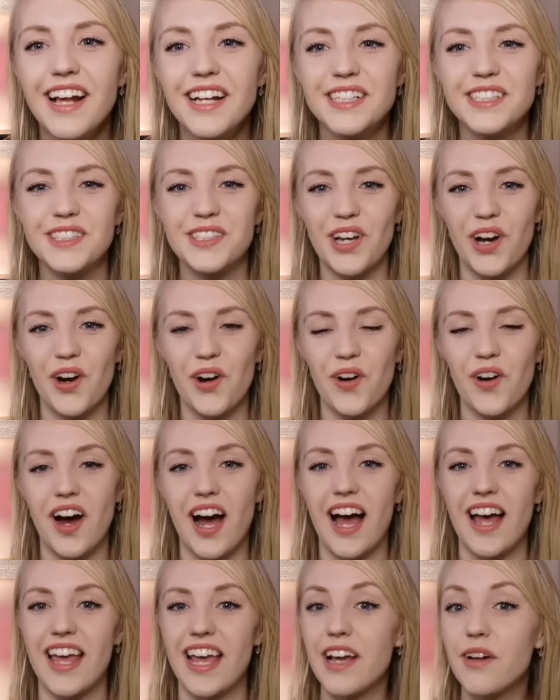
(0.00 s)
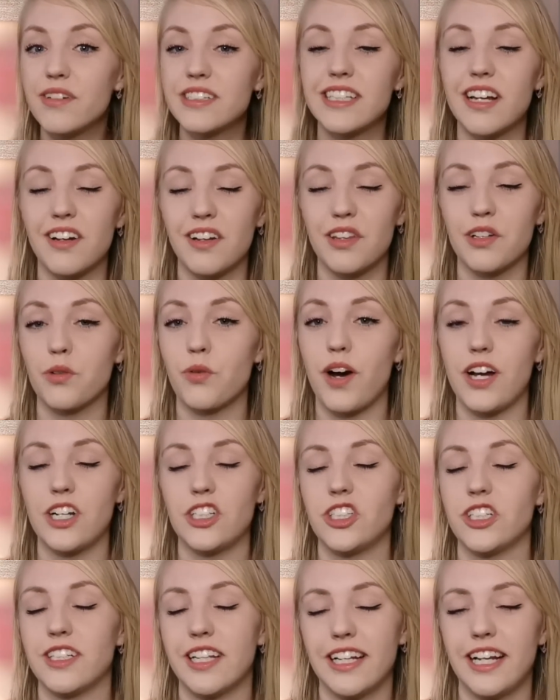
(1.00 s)
So it was out of the
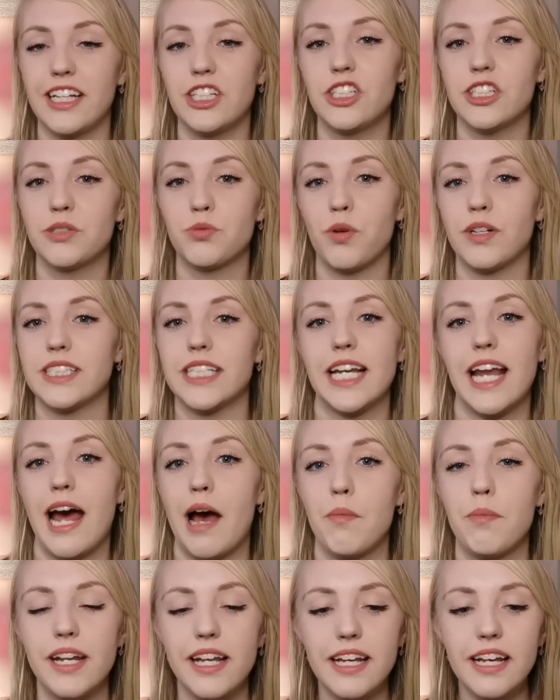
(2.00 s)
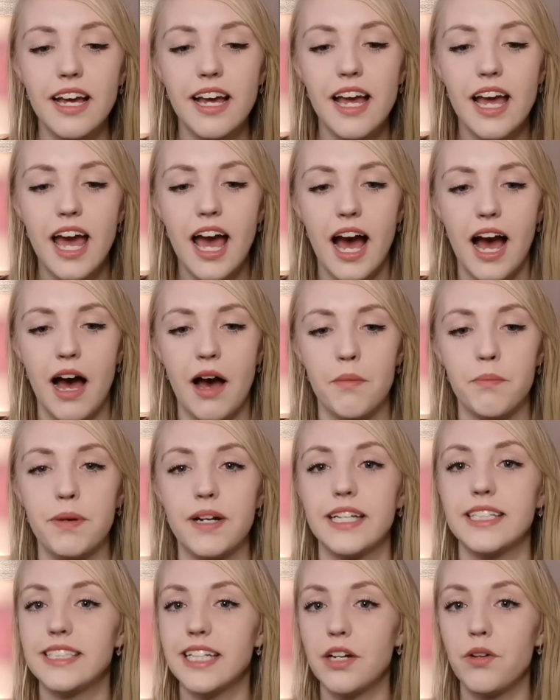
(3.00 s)
question. Like it just wasn't happening.
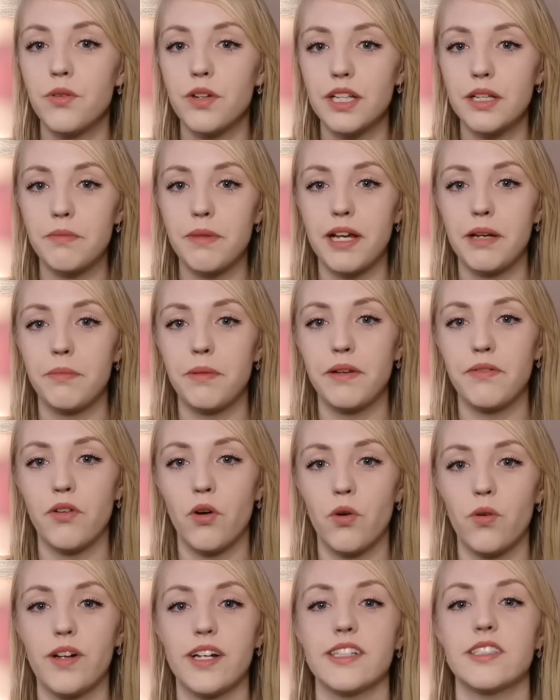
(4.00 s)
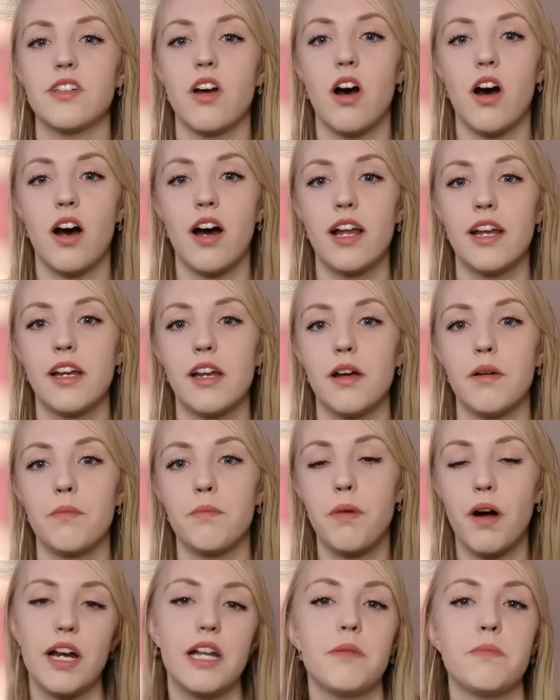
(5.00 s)
But it did really make me focus on
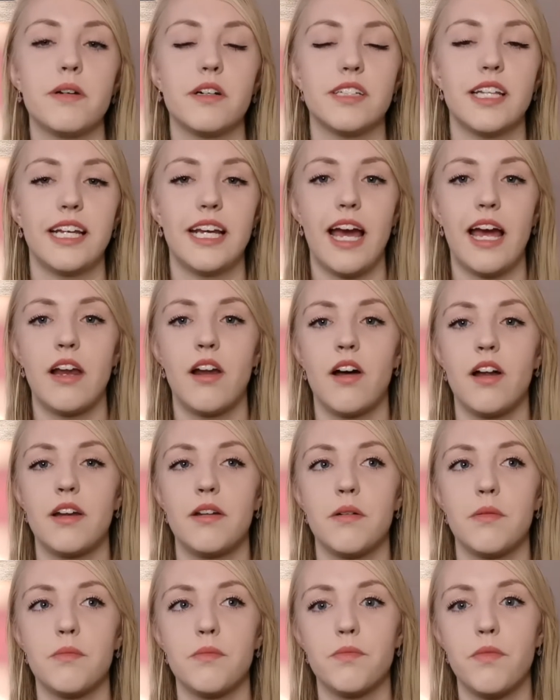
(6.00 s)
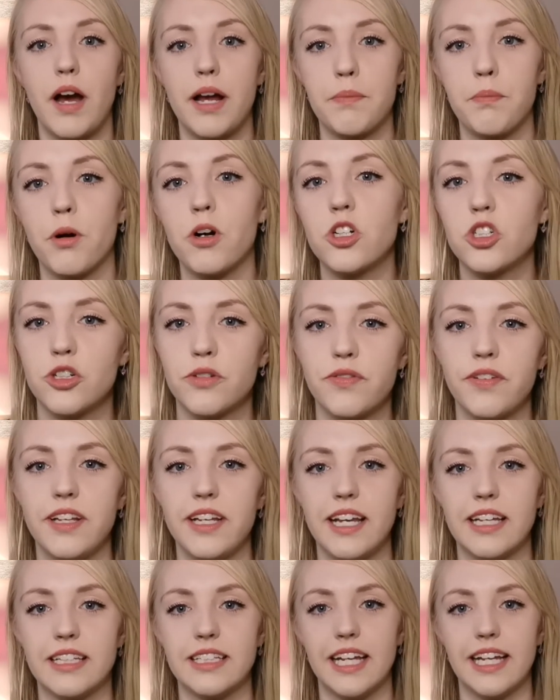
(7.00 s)
bodybuilding and on
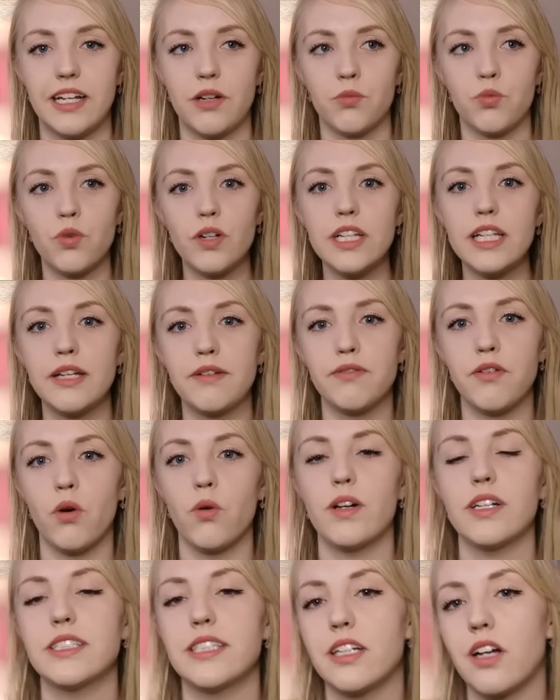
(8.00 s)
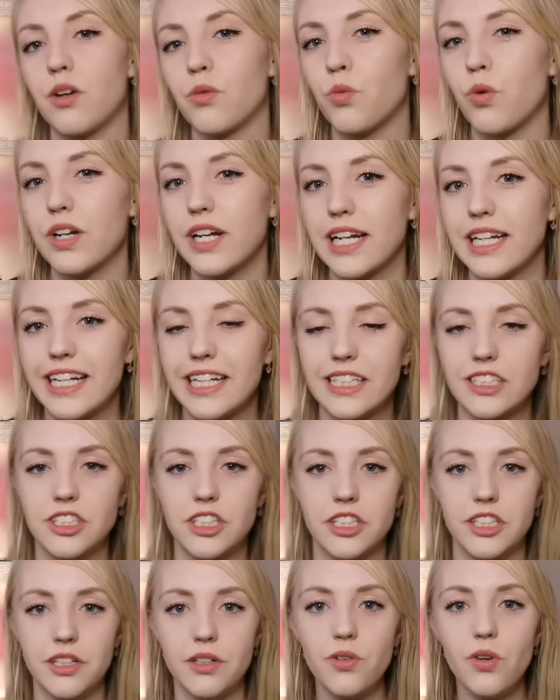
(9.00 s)
hypertrophy and like really focusing on what I needed
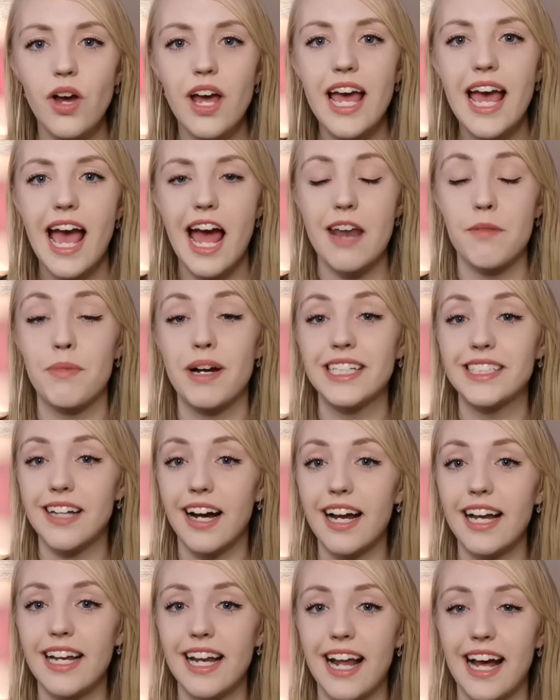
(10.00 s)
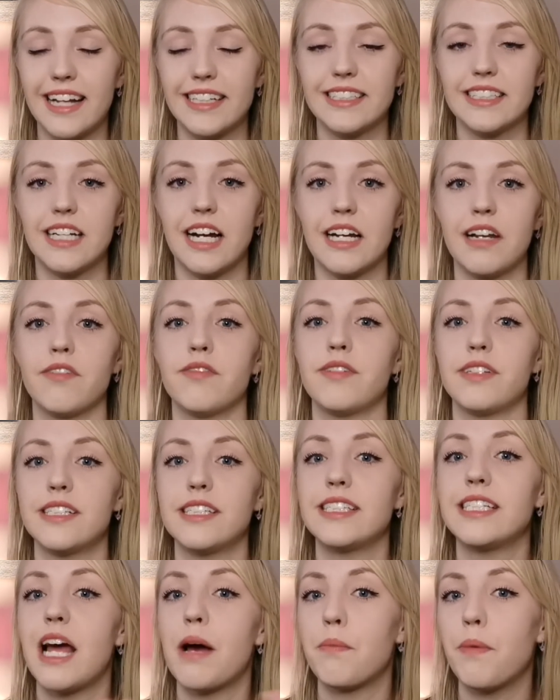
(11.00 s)
to do. And my diet had to kind of
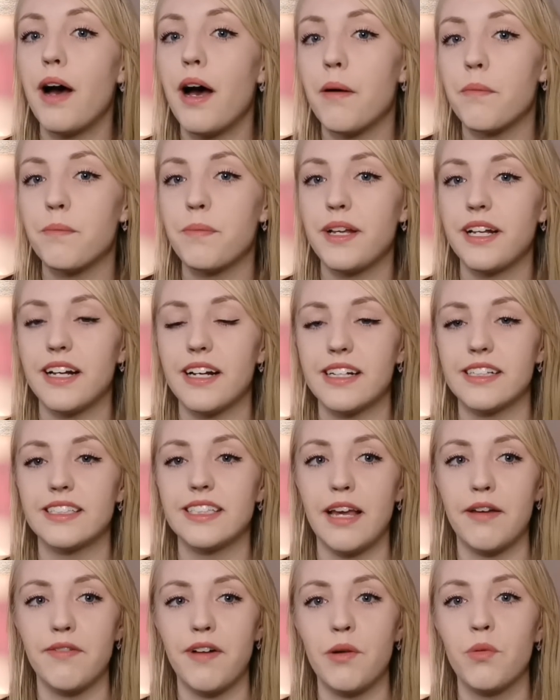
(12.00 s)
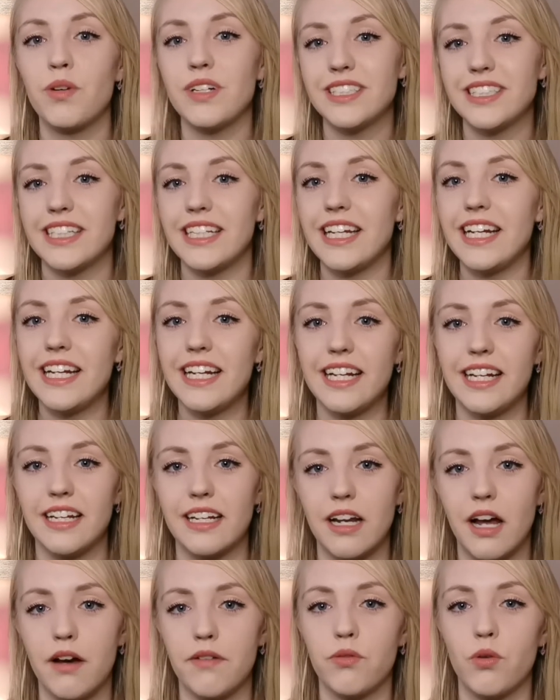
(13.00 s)
step up, because if I wasn't eating
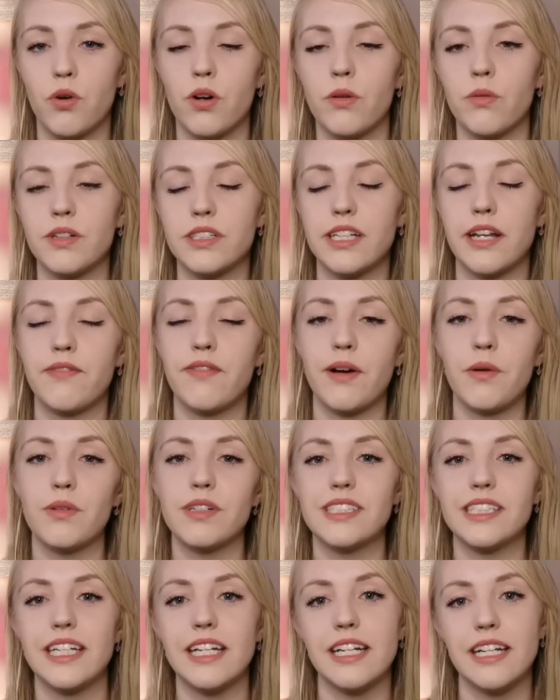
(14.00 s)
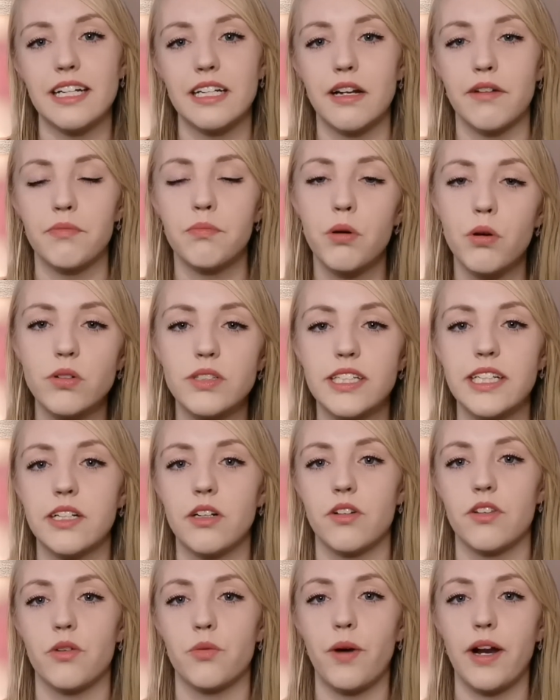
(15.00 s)
enough, or if I wasn't eating enough protein
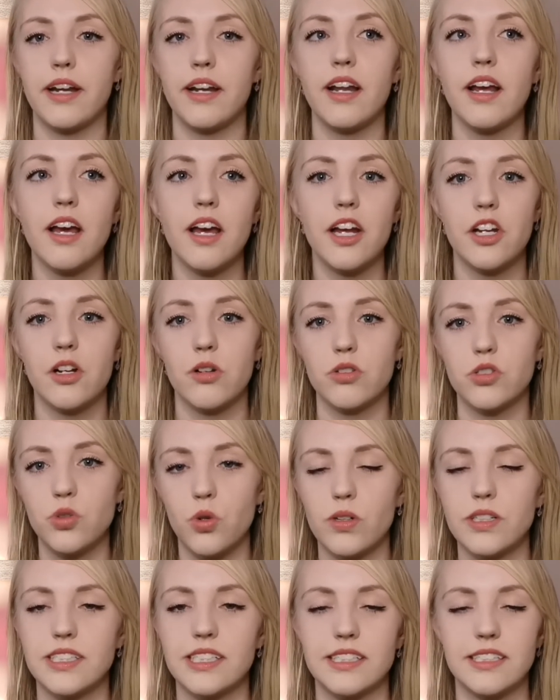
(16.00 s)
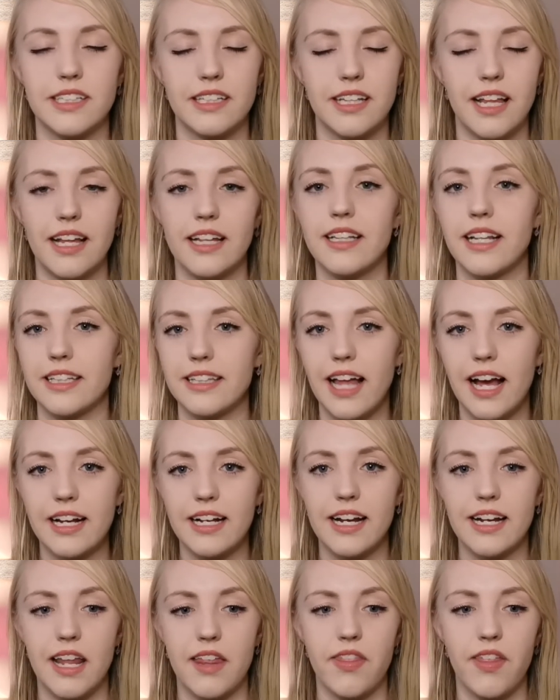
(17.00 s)
or the right, sources and that
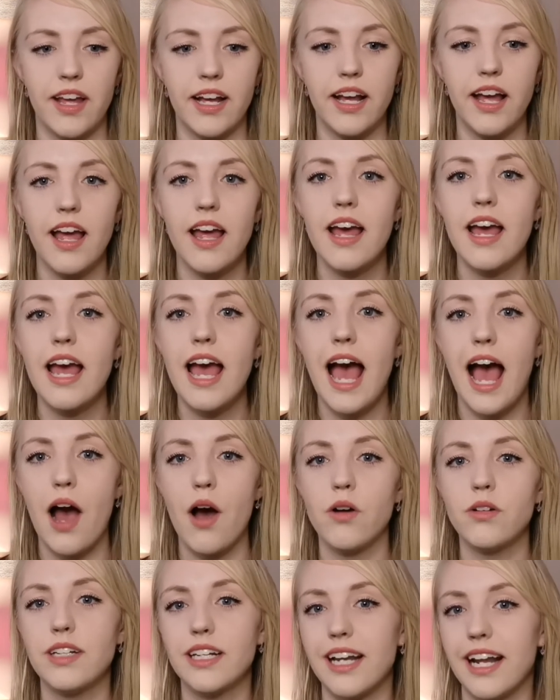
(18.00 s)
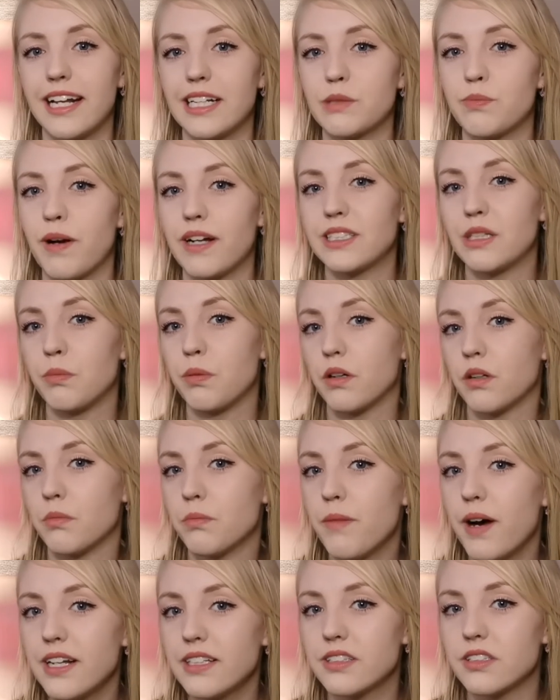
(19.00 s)
kind of thing, how did I expect to
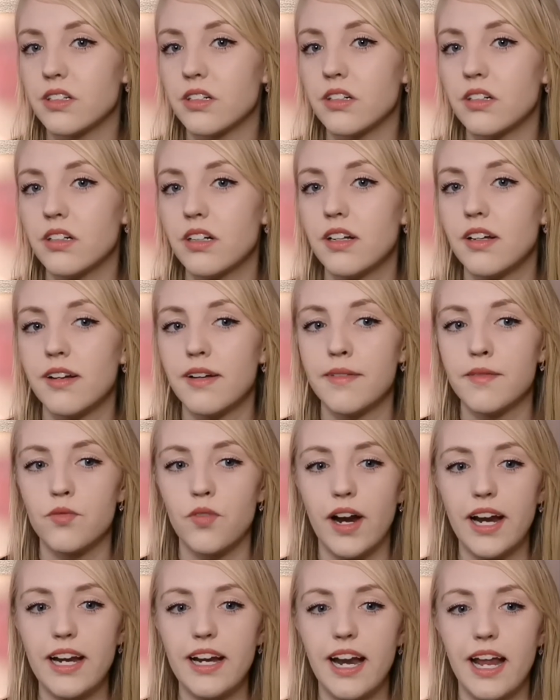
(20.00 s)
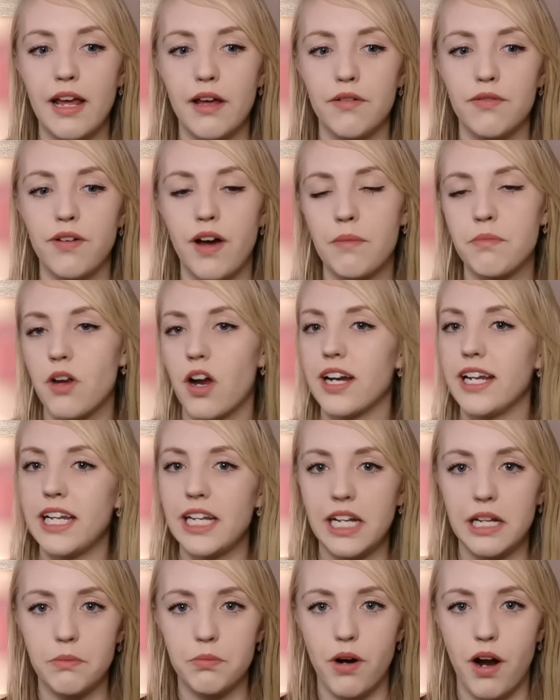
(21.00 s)
build muscle, right, if I'm not
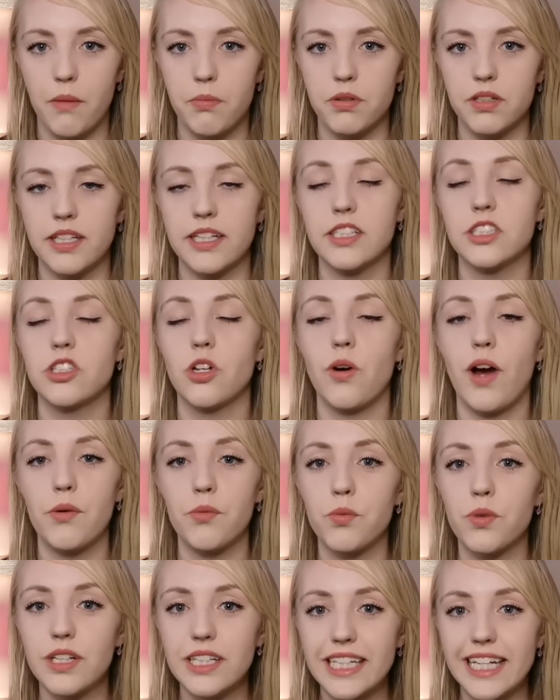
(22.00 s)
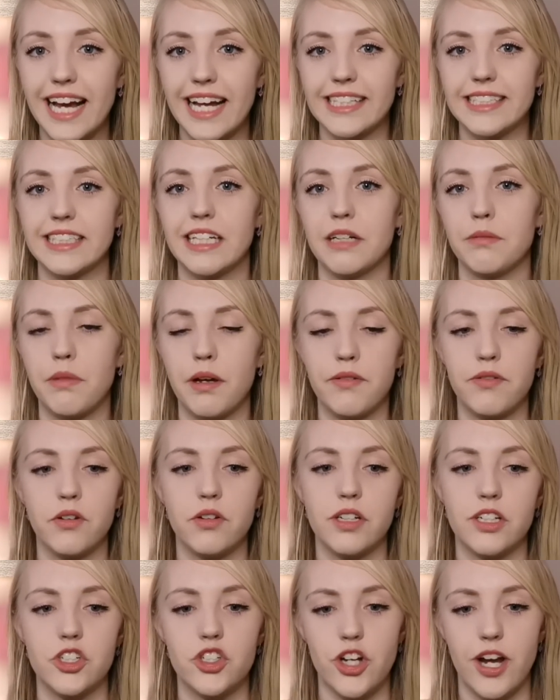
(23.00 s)
eating properly? So I really had to get my
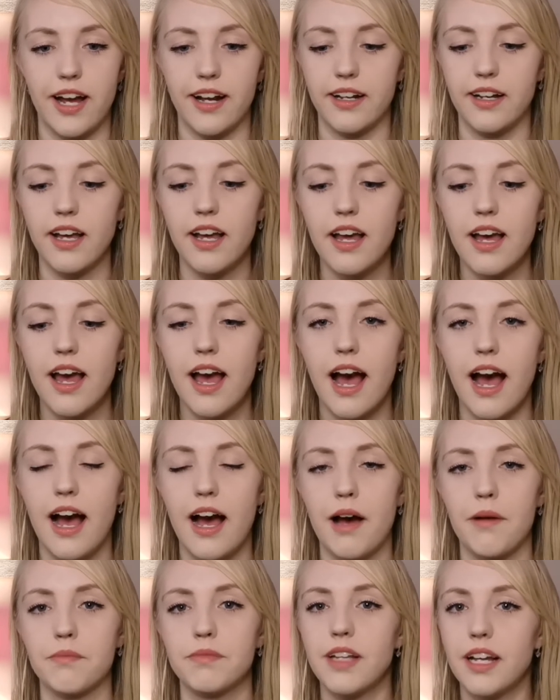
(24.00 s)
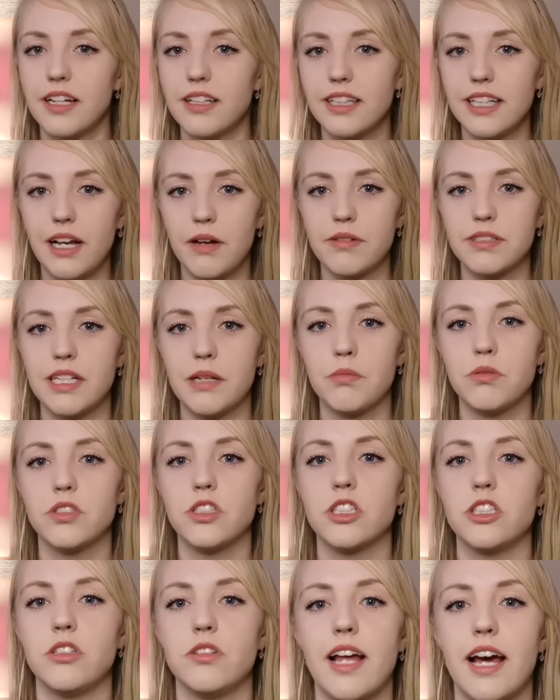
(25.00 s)
food in check. Luckily, I was able
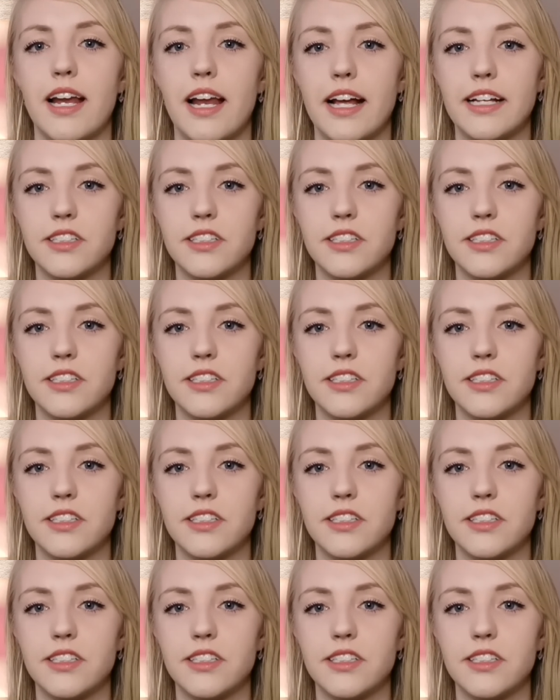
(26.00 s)
to do that.